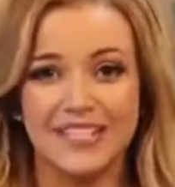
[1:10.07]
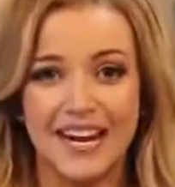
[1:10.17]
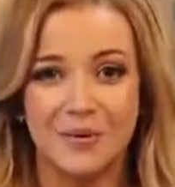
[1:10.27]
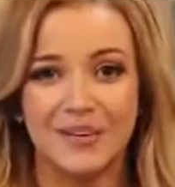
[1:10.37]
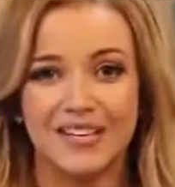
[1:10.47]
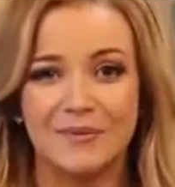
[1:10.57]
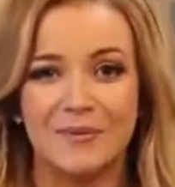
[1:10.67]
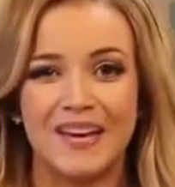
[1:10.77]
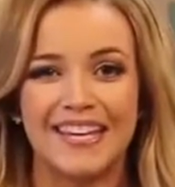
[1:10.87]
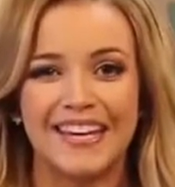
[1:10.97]
Today we're going to be
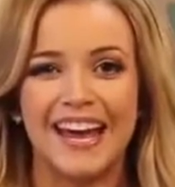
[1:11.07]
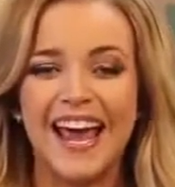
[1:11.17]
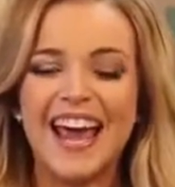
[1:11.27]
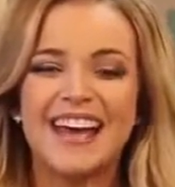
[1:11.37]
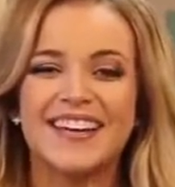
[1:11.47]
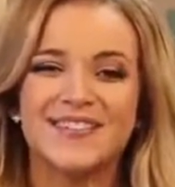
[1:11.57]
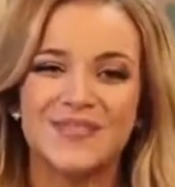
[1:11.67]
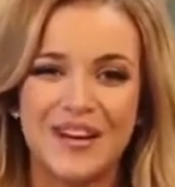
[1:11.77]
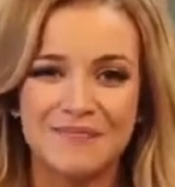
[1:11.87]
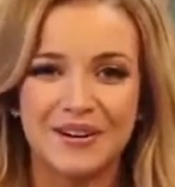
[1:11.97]
making a
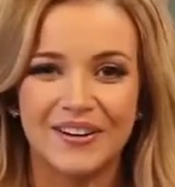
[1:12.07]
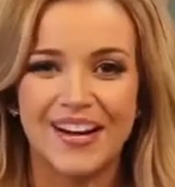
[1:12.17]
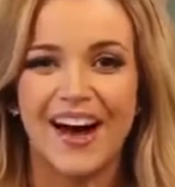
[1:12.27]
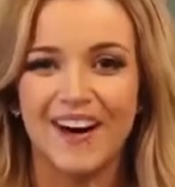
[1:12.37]
cranberry